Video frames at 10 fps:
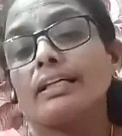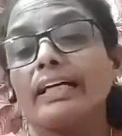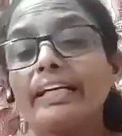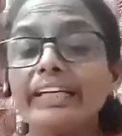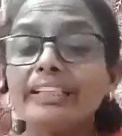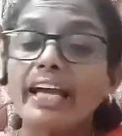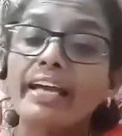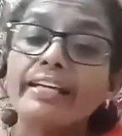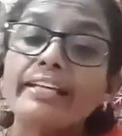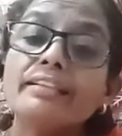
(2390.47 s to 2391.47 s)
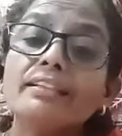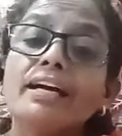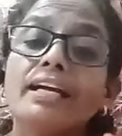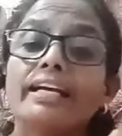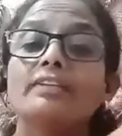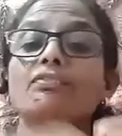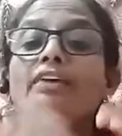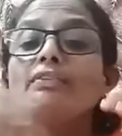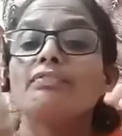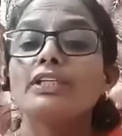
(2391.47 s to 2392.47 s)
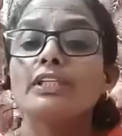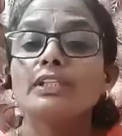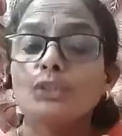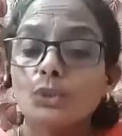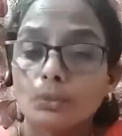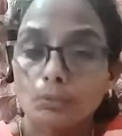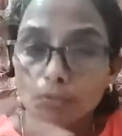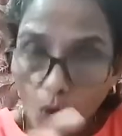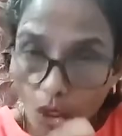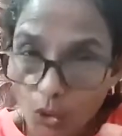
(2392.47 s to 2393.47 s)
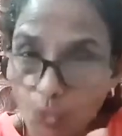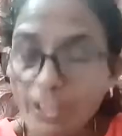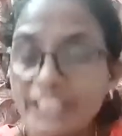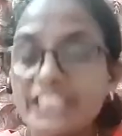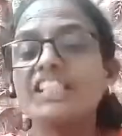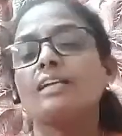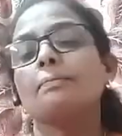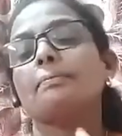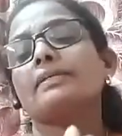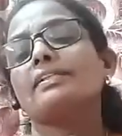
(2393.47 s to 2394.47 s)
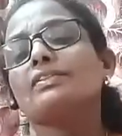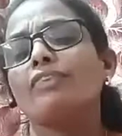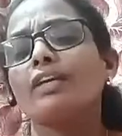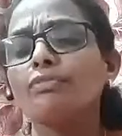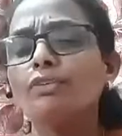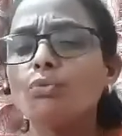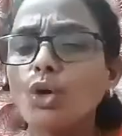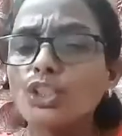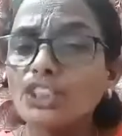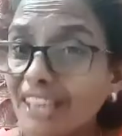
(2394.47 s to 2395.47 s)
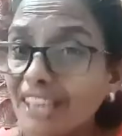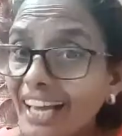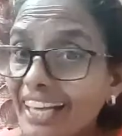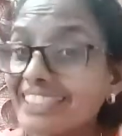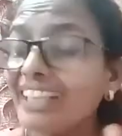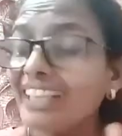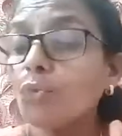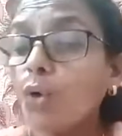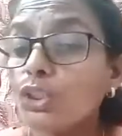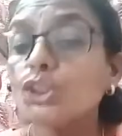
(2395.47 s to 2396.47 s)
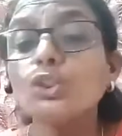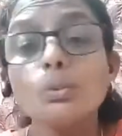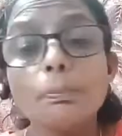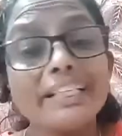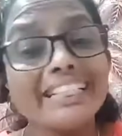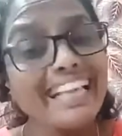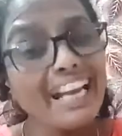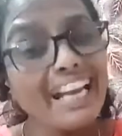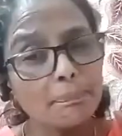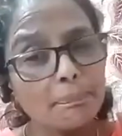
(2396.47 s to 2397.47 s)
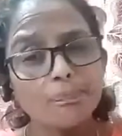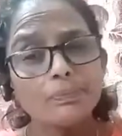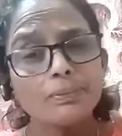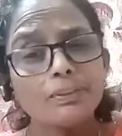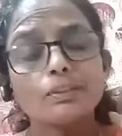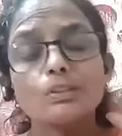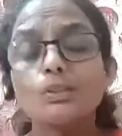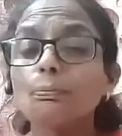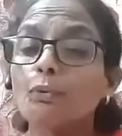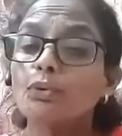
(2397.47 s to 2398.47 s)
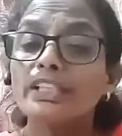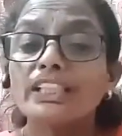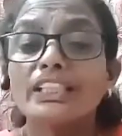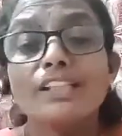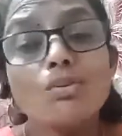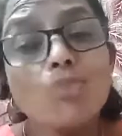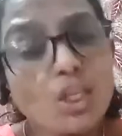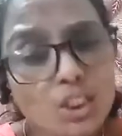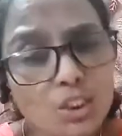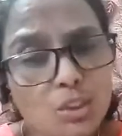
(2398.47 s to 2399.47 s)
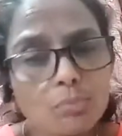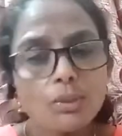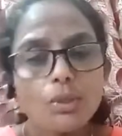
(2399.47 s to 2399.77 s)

Correct? And like when we wash vegetables, when we wash rice, that water should be kept to pour it in the washroom.